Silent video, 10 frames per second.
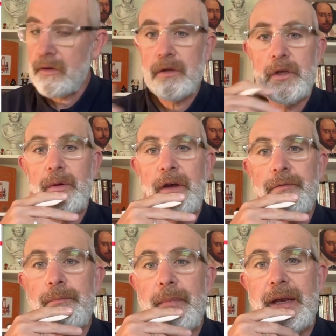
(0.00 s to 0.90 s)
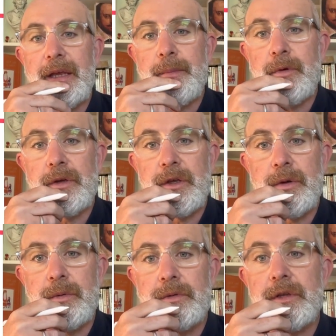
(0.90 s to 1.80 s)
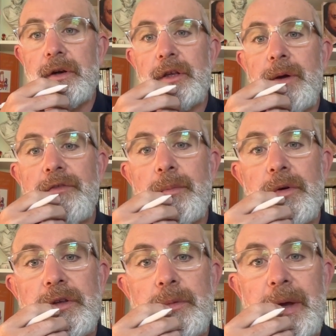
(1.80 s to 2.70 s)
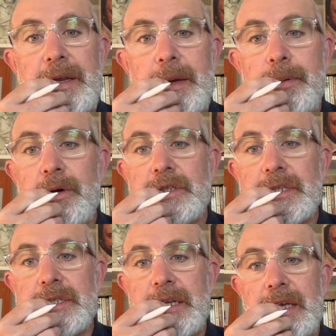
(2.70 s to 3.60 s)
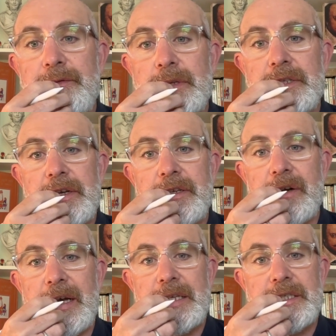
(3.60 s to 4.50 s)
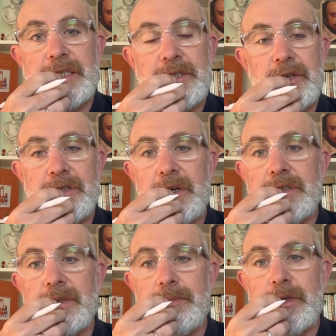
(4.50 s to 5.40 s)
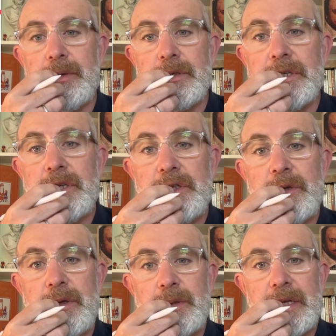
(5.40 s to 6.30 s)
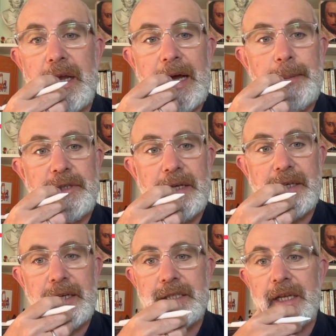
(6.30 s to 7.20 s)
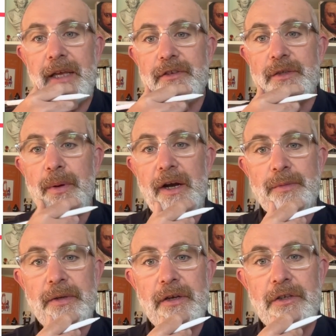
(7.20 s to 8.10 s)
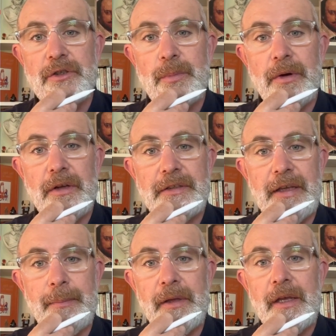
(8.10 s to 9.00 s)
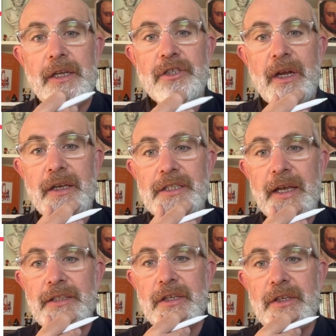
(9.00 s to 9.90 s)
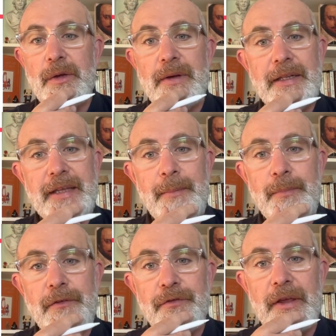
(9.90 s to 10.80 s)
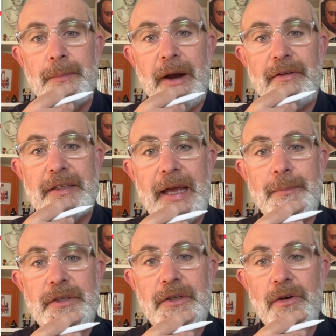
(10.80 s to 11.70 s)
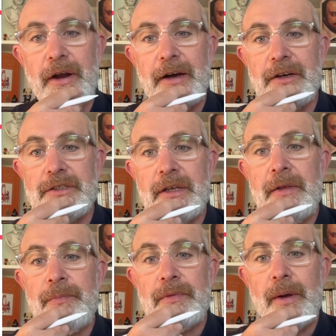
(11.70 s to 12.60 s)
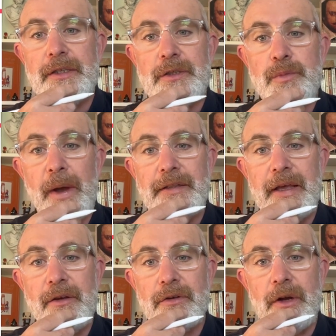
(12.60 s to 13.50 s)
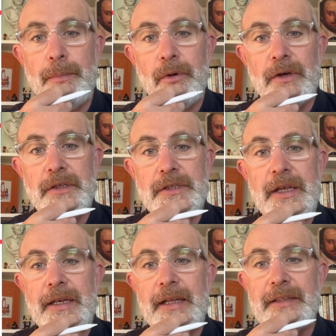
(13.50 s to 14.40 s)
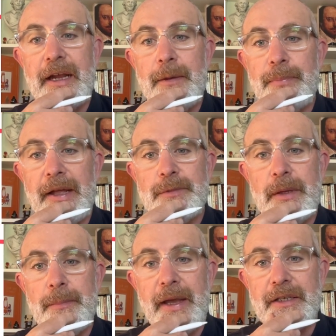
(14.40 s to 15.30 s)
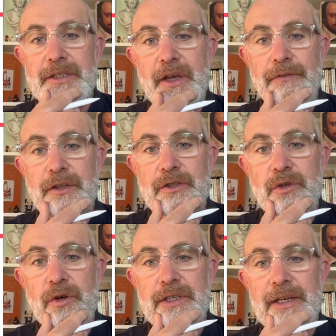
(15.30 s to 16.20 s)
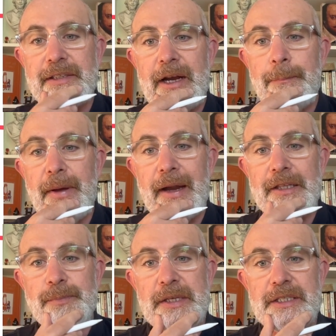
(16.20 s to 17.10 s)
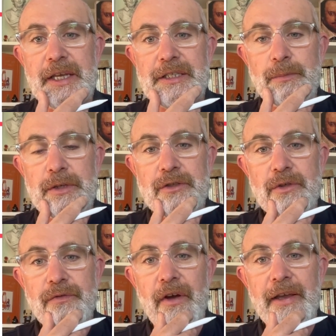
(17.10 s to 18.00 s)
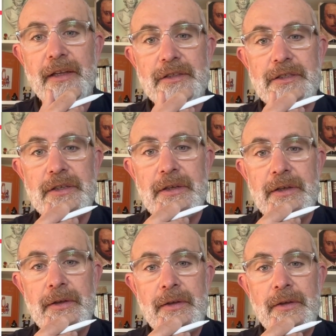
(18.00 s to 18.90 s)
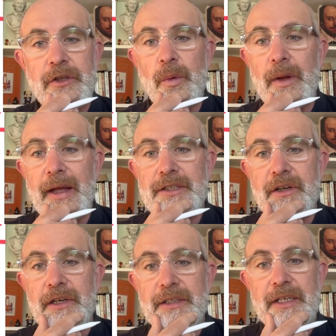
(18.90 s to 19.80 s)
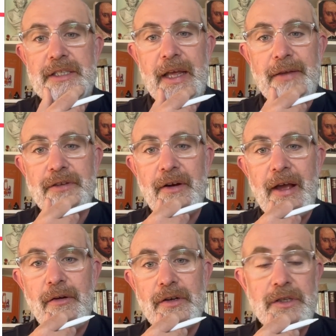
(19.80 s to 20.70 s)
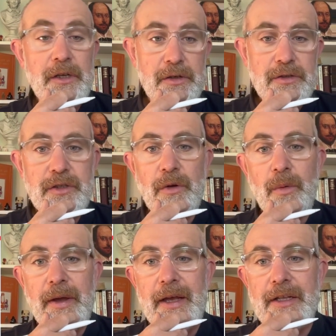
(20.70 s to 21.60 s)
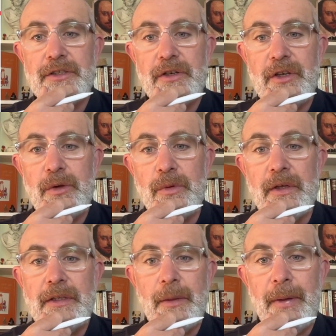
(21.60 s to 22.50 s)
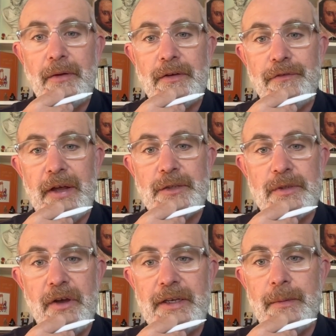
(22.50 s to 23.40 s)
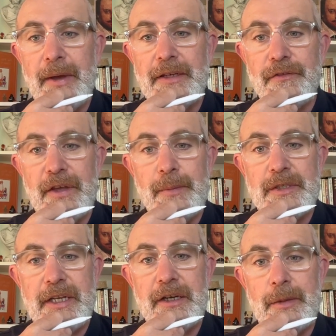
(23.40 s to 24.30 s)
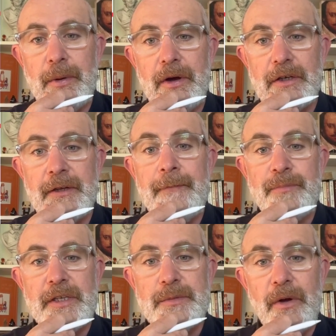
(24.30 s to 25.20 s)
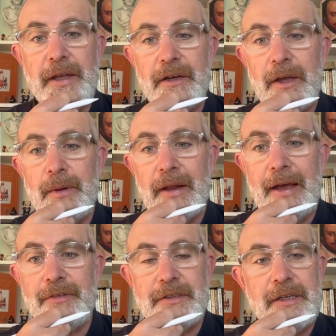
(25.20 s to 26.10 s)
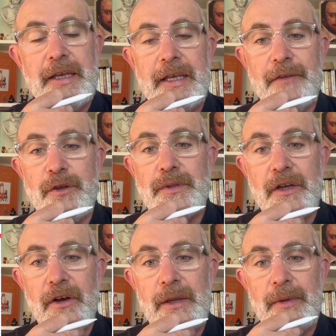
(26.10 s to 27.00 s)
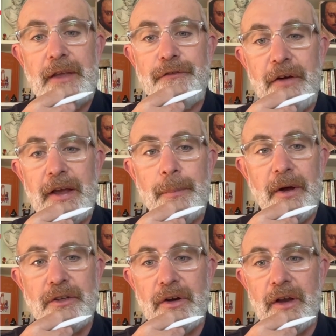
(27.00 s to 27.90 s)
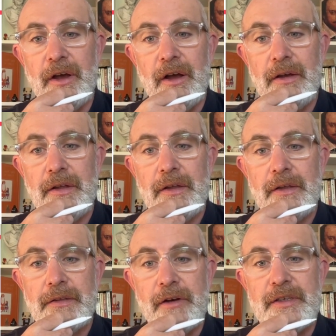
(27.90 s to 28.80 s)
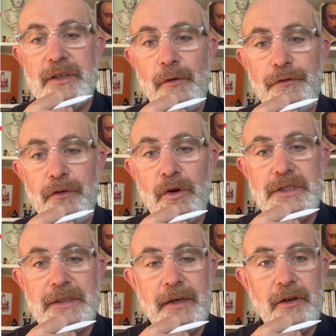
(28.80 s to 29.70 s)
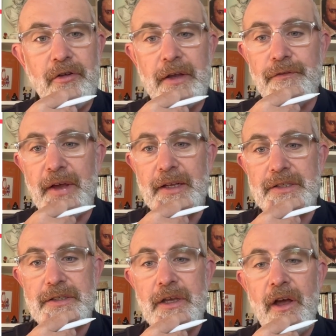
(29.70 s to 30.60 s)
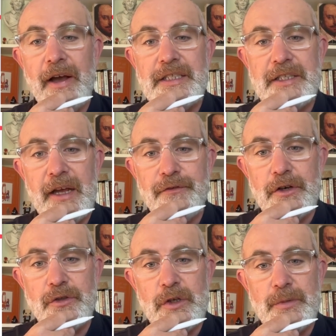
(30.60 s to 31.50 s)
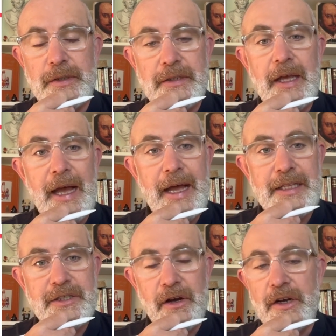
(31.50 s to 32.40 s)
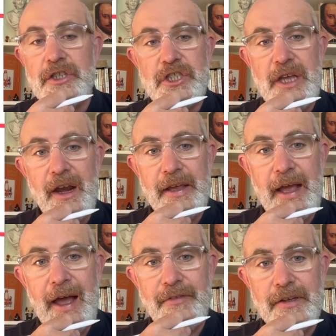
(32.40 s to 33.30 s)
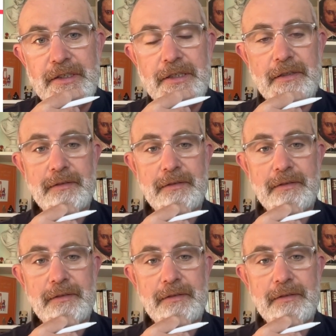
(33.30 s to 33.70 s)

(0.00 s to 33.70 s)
You have among you many a purchased slave, which like your asses and your dogs and mules, you use in abject and in slavish parts because you bought them. Shall I say to you, let them be free, marry them to your heirs? Why sweat they under burdens? Let their beds be made as soft as yours, and let their palates be seasoned with such viands. You will answer, the slaves are ours. So do I answer you. The pound of flesh which I demand of him is dearly bought. 'Tis mine, and I will have it. If you deny me, fie upon your law. There is no force in the decree of Venice. I stand for judgment. Answer, shall I have it?